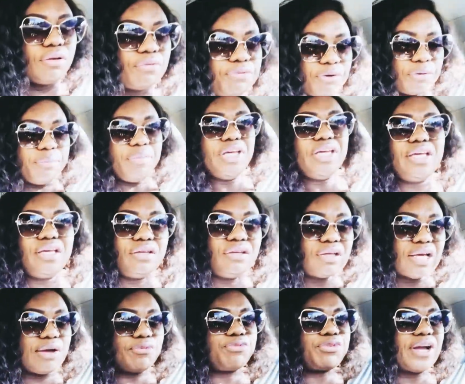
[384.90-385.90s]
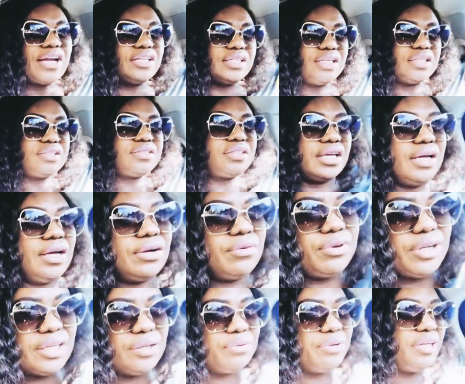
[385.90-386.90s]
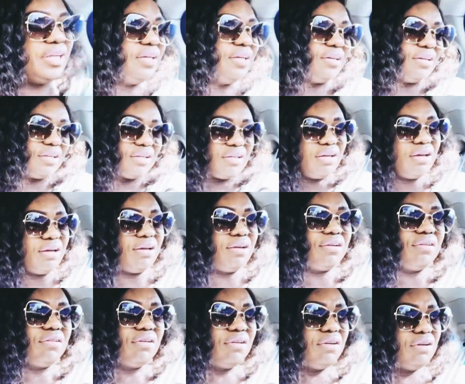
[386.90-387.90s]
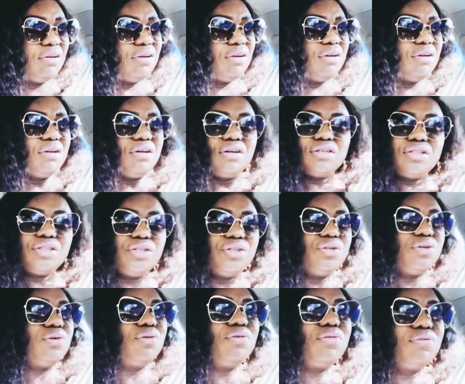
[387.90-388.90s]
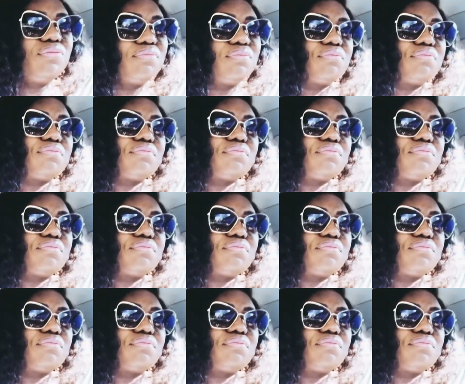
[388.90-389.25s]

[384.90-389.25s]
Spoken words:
for me, I find it really, you know,